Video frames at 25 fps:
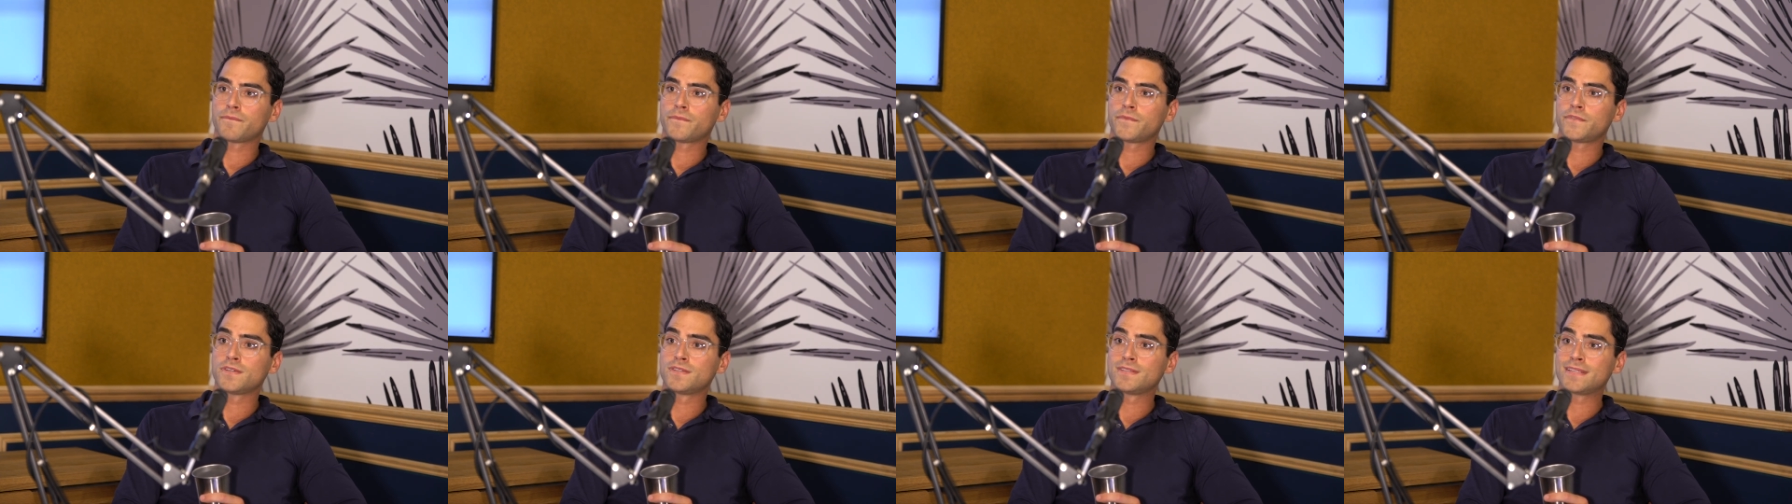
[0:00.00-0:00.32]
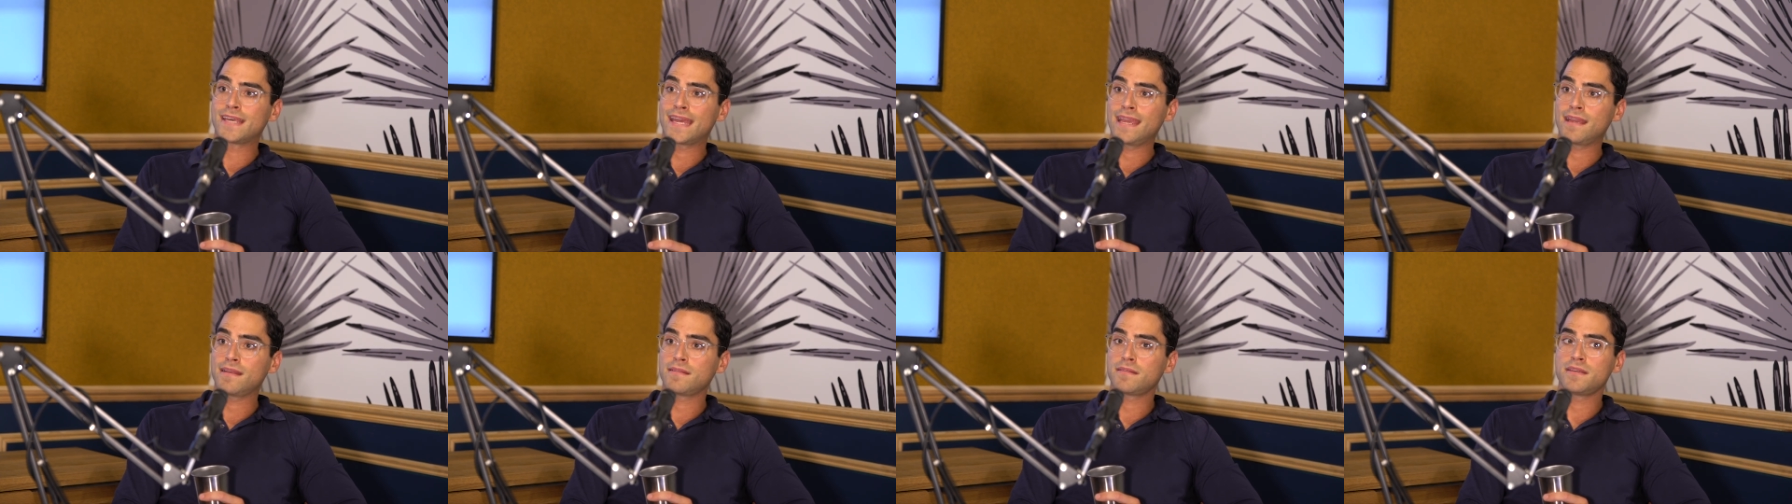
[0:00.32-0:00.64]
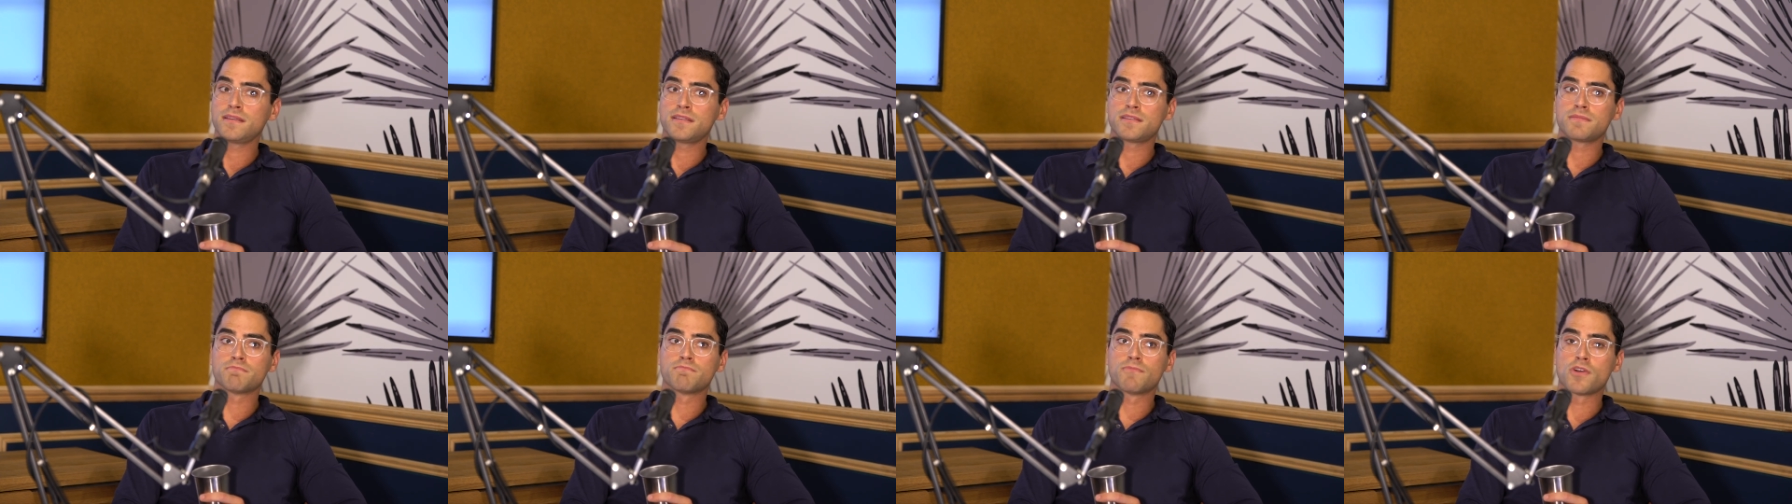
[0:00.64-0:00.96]
to take
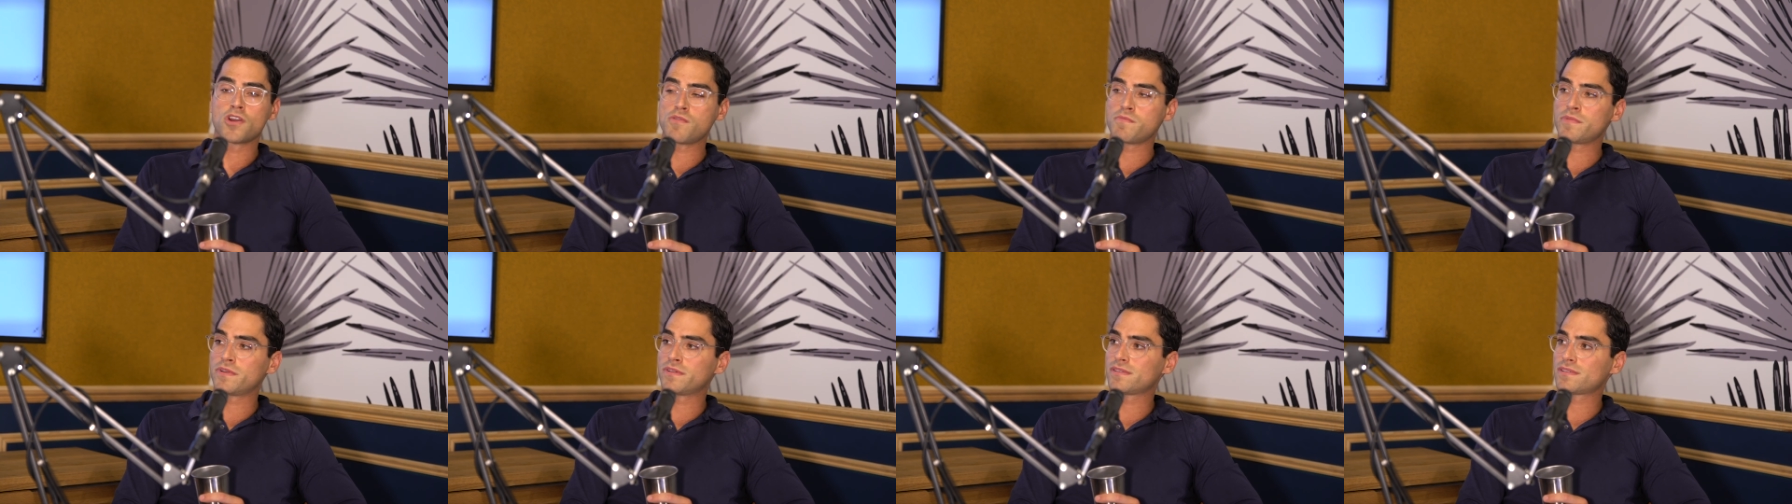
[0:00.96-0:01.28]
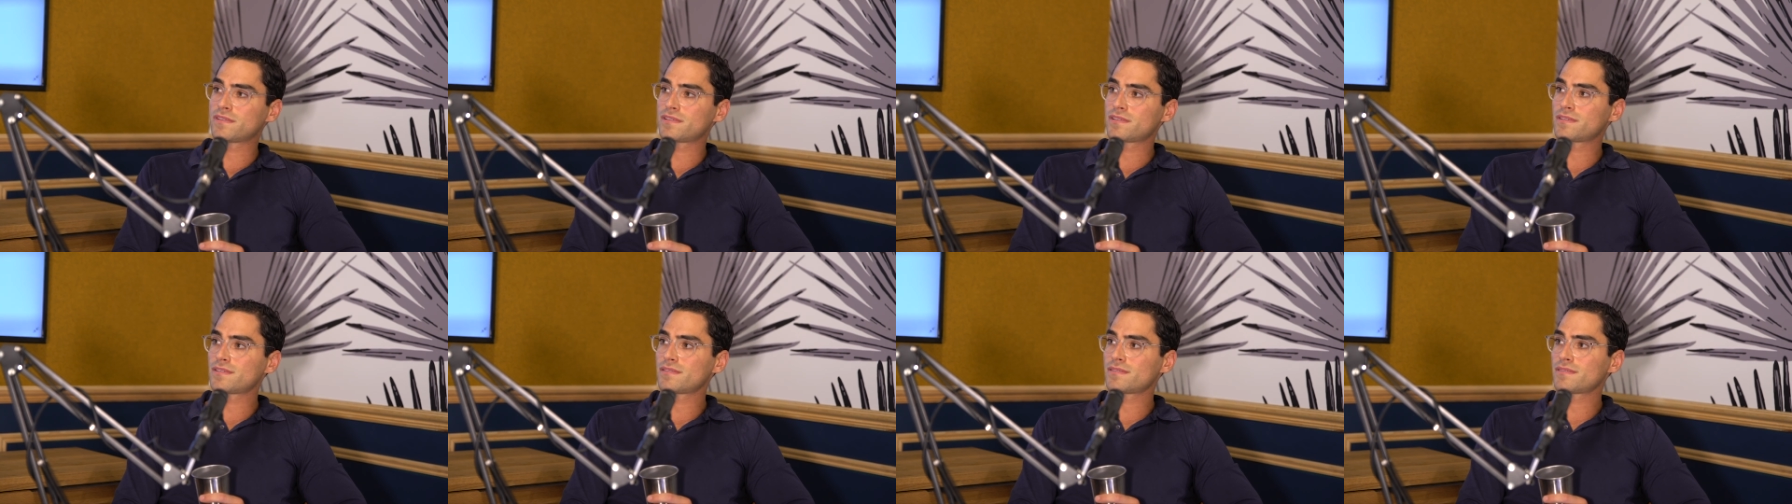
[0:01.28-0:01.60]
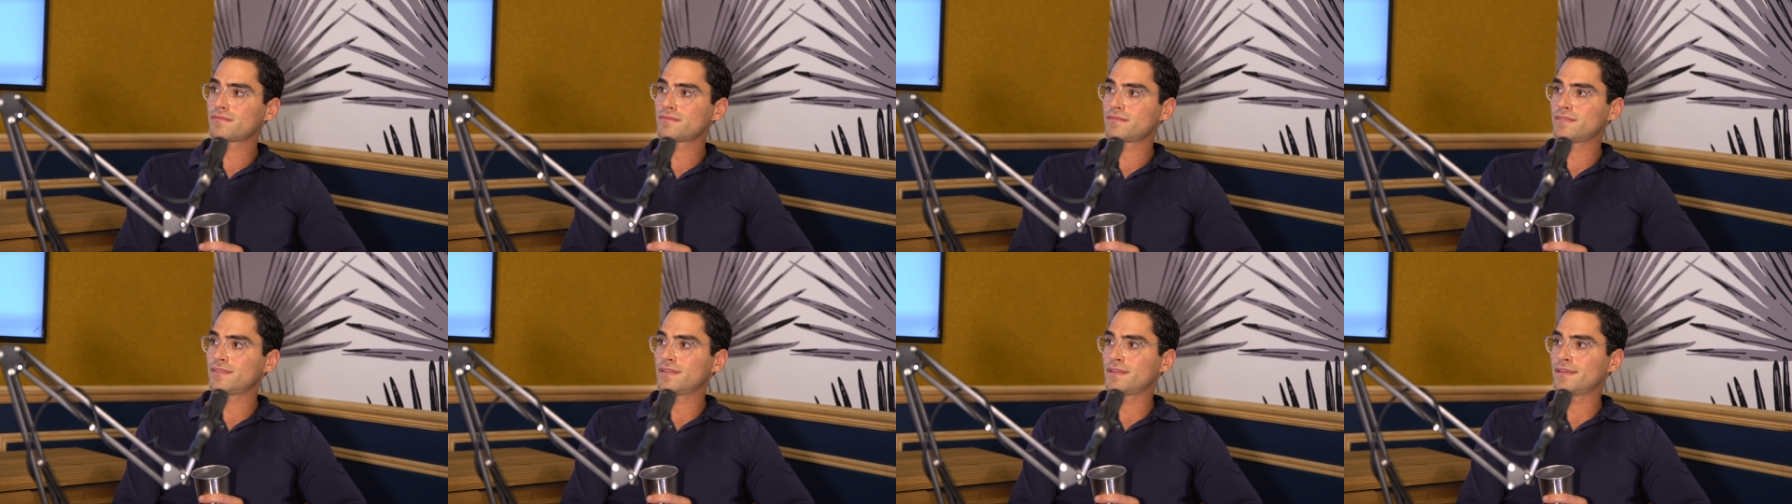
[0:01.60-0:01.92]
these moments
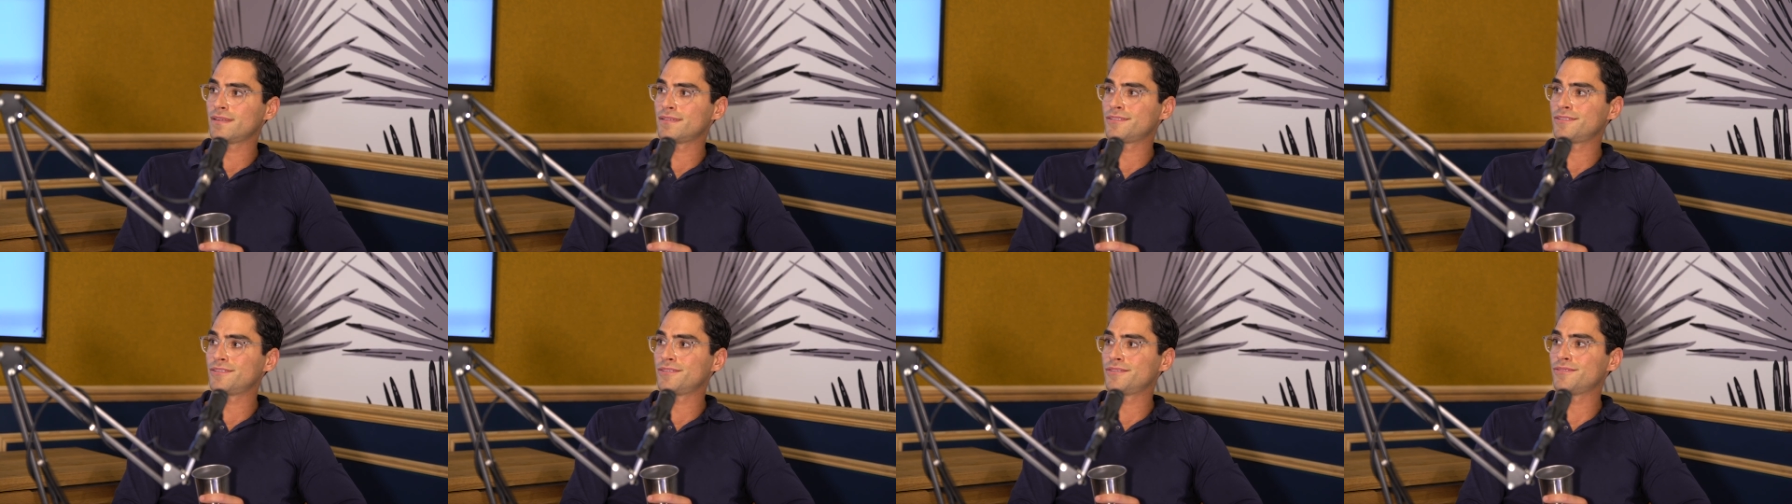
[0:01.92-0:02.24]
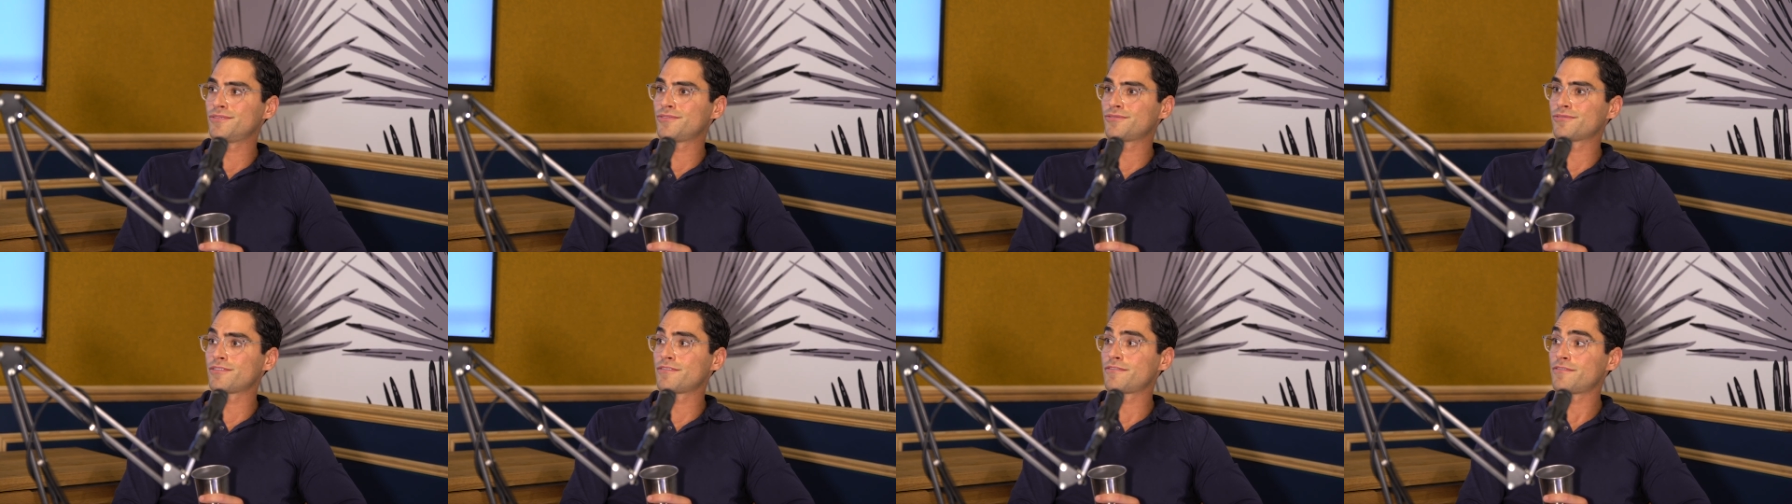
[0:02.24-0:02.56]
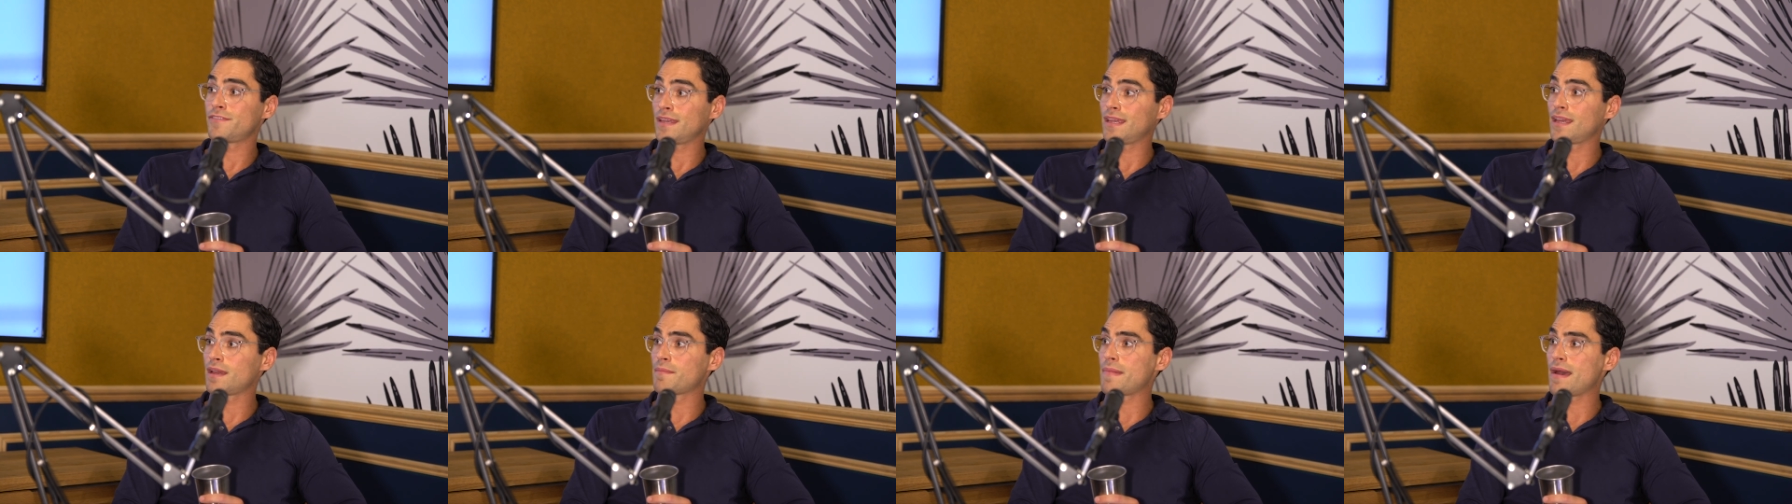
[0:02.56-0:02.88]
to sort of
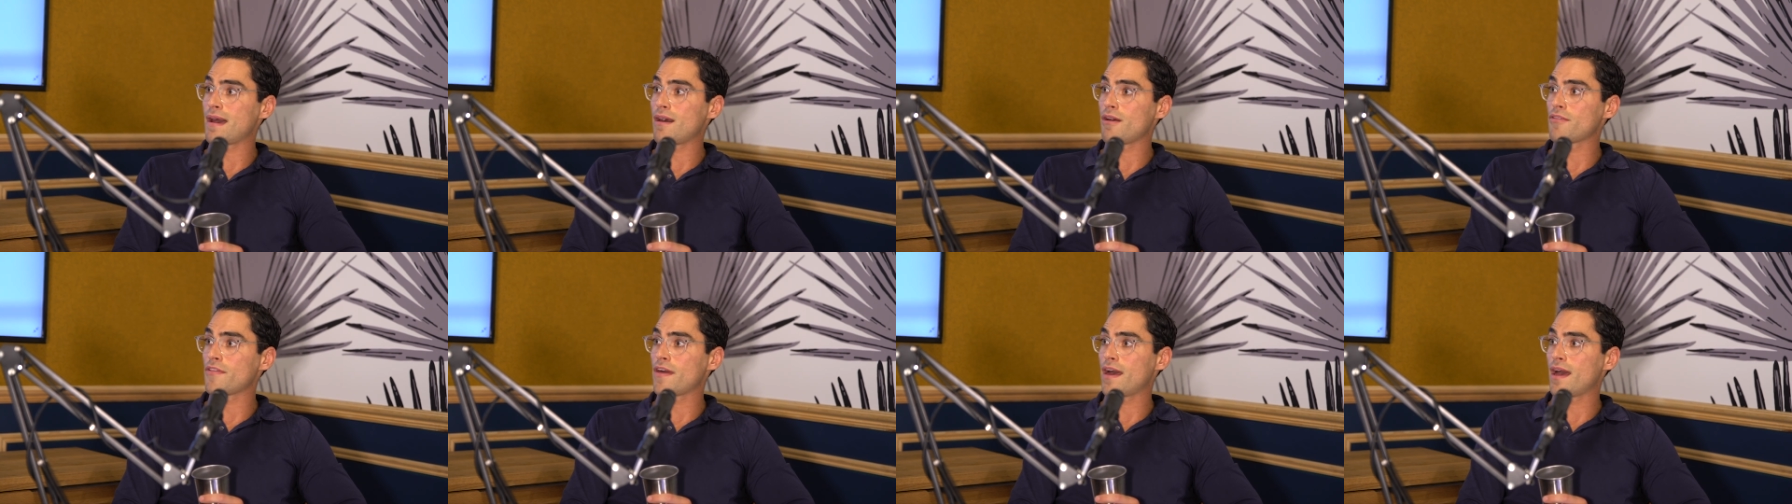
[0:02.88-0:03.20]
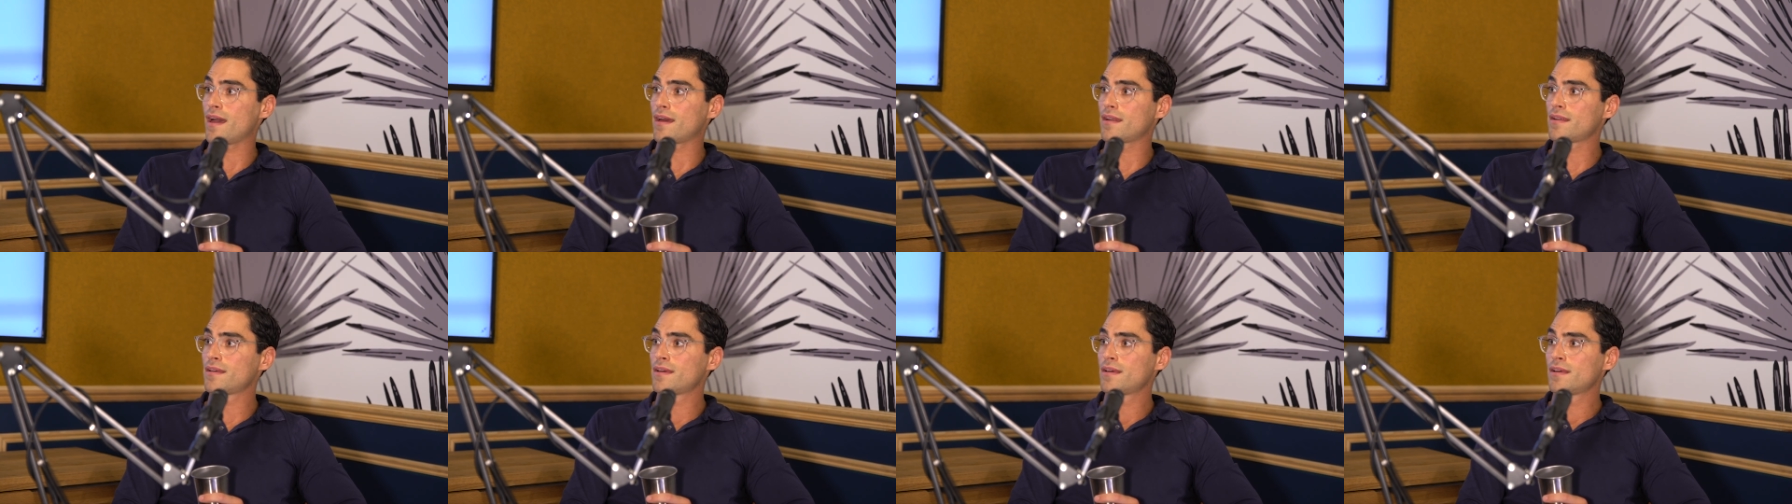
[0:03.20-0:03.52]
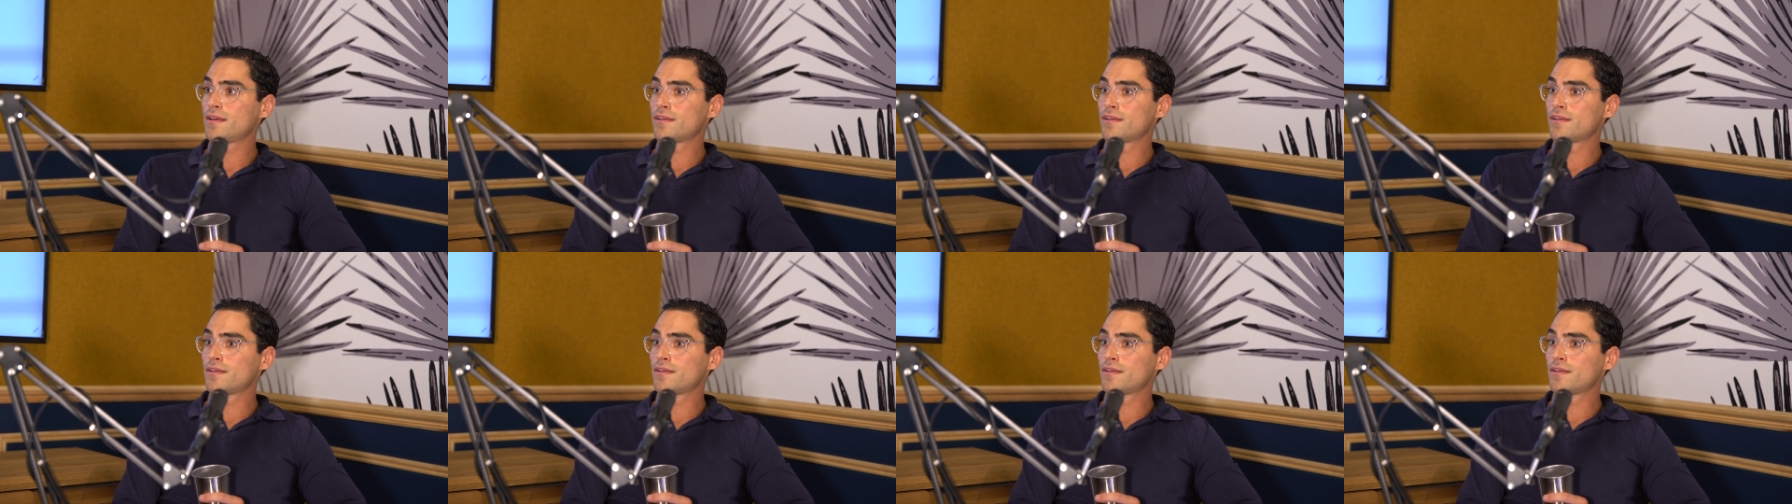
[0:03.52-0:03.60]
think about that.